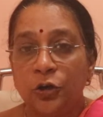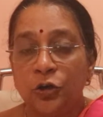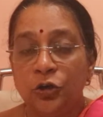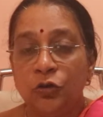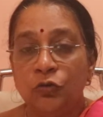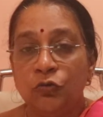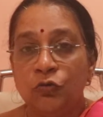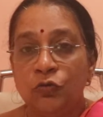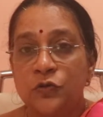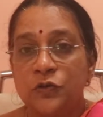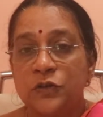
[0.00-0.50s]

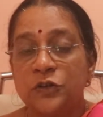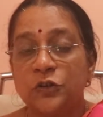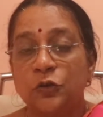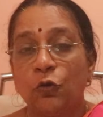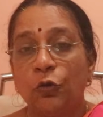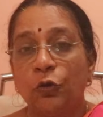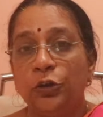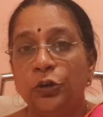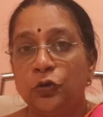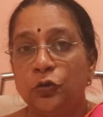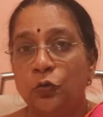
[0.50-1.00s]
new is
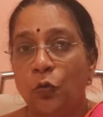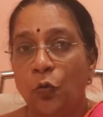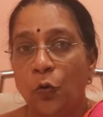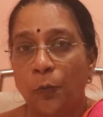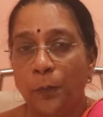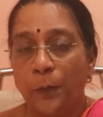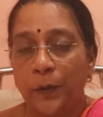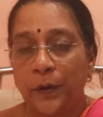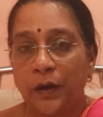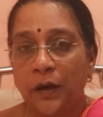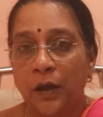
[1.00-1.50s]
going to
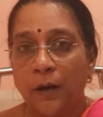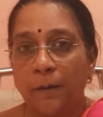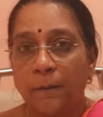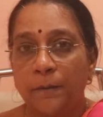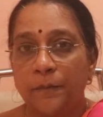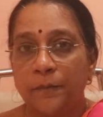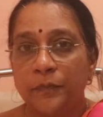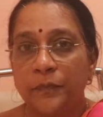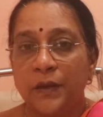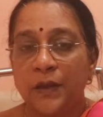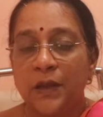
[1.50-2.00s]
open
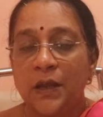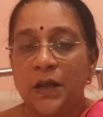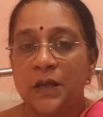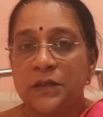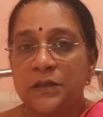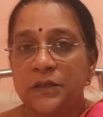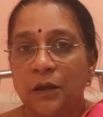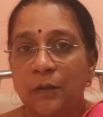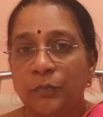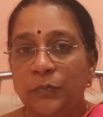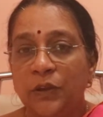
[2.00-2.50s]
up.
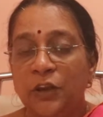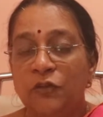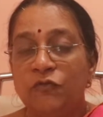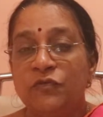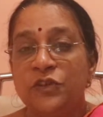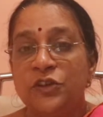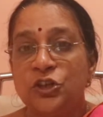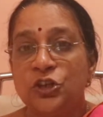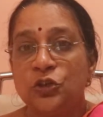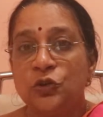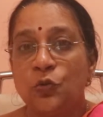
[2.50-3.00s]
Something
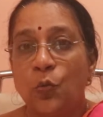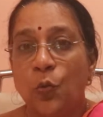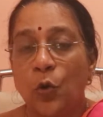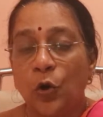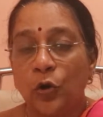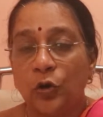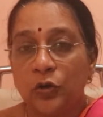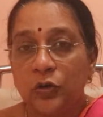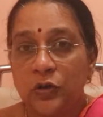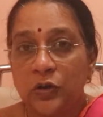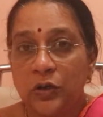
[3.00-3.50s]
which you
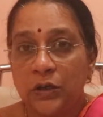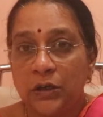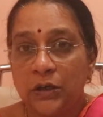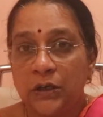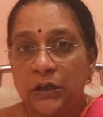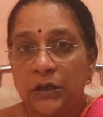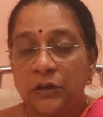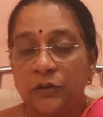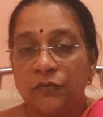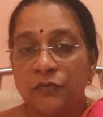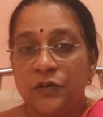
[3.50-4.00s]
want to
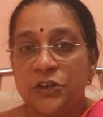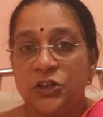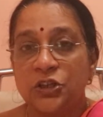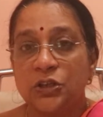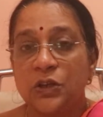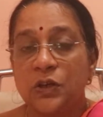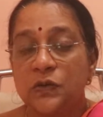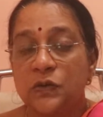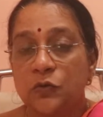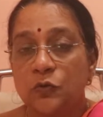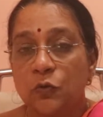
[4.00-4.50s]
learn,
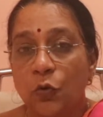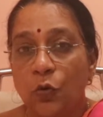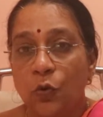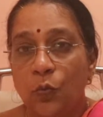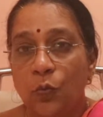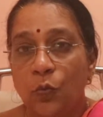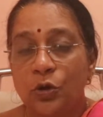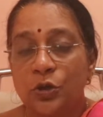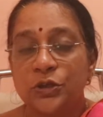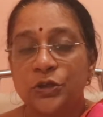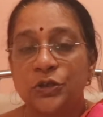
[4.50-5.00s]
which the
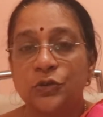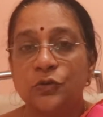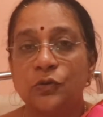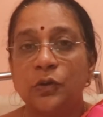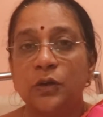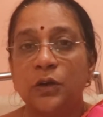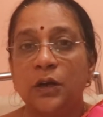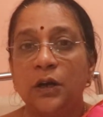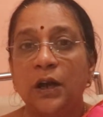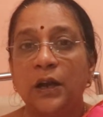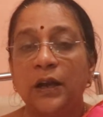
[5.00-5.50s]
soul wants to
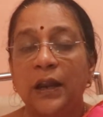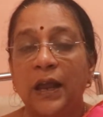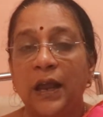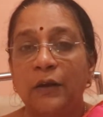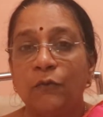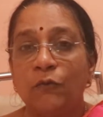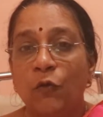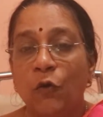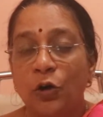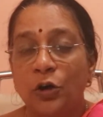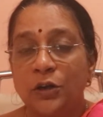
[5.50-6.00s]
learn
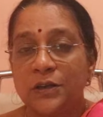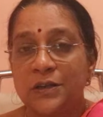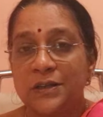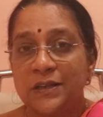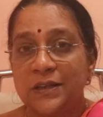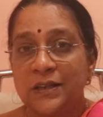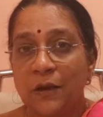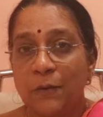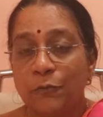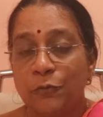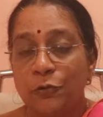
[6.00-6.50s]
and what
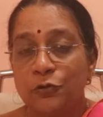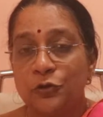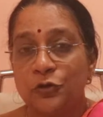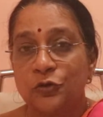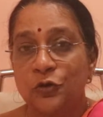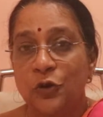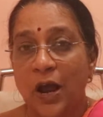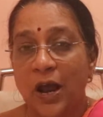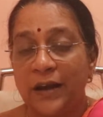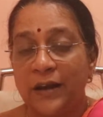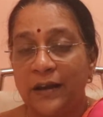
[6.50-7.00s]
is
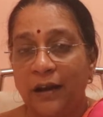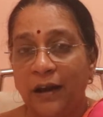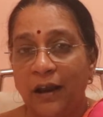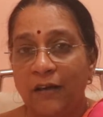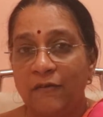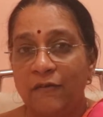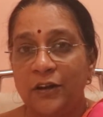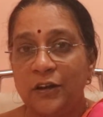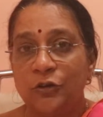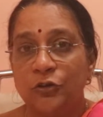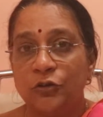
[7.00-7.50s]
supposed to
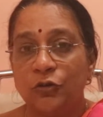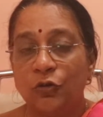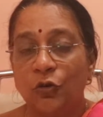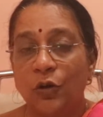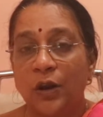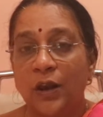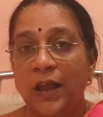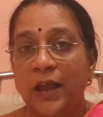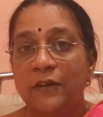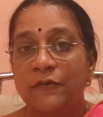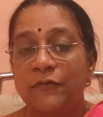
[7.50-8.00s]
unravel in
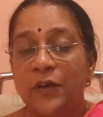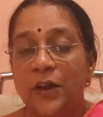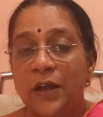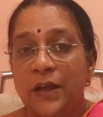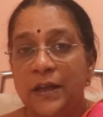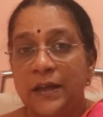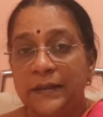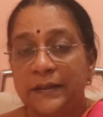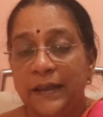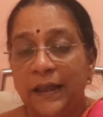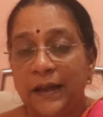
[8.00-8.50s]
your
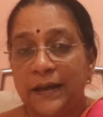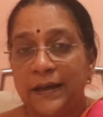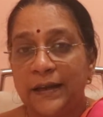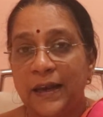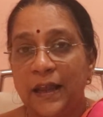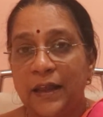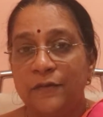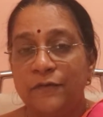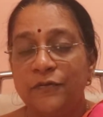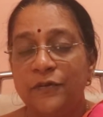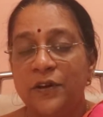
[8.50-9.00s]
life. That
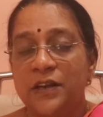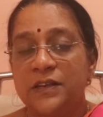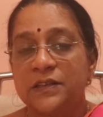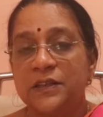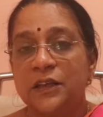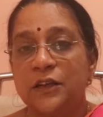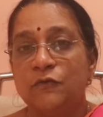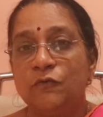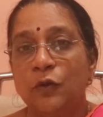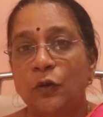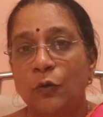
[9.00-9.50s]
life
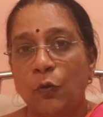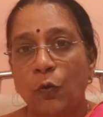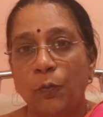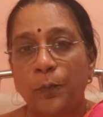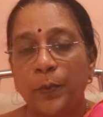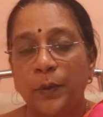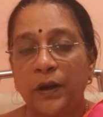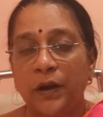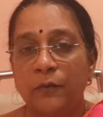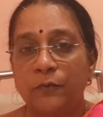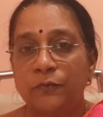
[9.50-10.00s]
lesson will
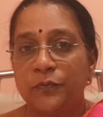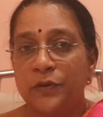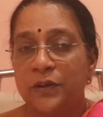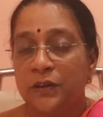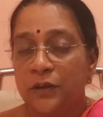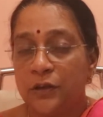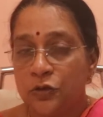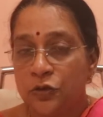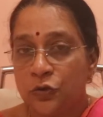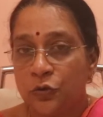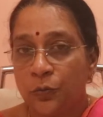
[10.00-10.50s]
open up
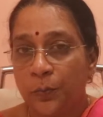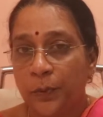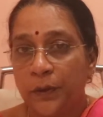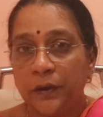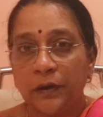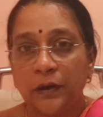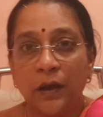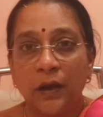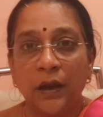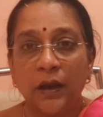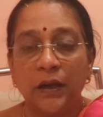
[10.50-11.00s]
with the
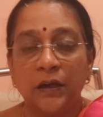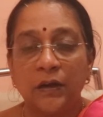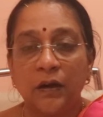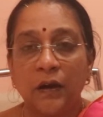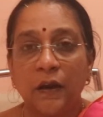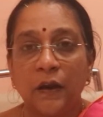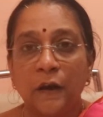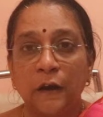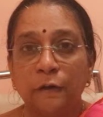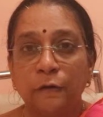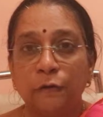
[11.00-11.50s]
Jupiter
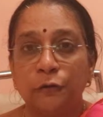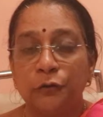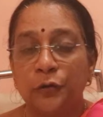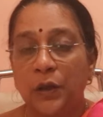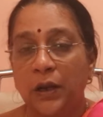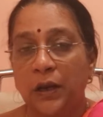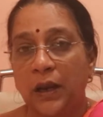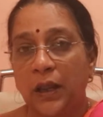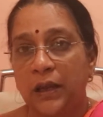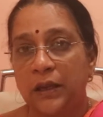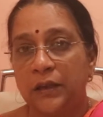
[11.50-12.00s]
entering into
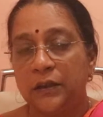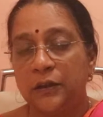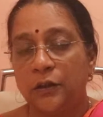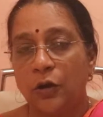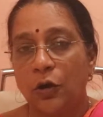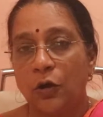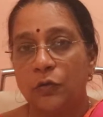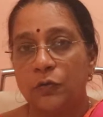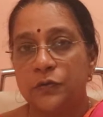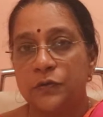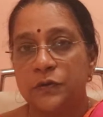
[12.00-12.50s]
the 9th
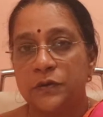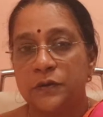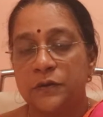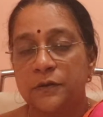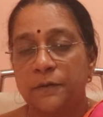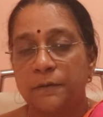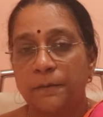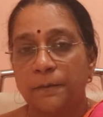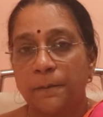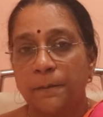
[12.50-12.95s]
house.